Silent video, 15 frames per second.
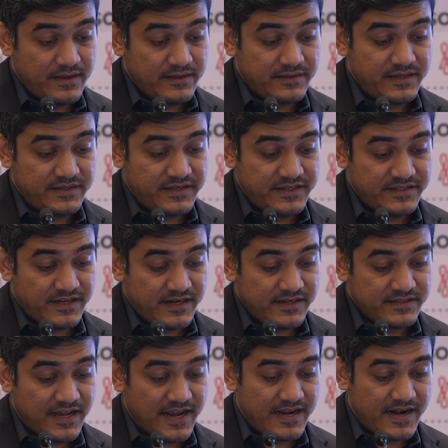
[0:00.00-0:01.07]
These
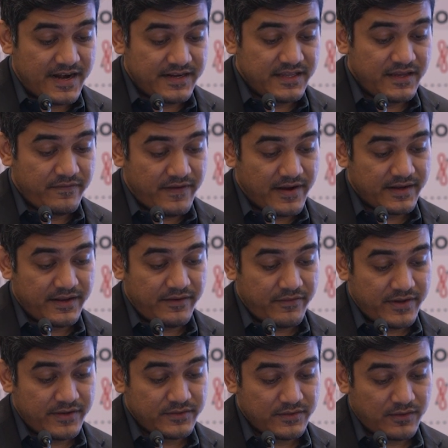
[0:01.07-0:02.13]
results highlight the
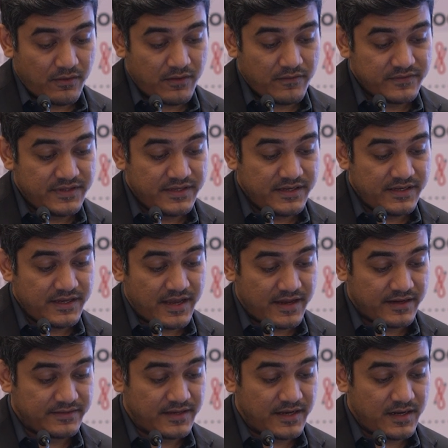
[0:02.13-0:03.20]
effectiveness of the
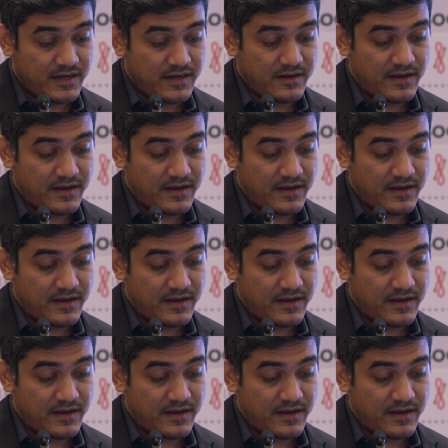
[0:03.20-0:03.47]
XL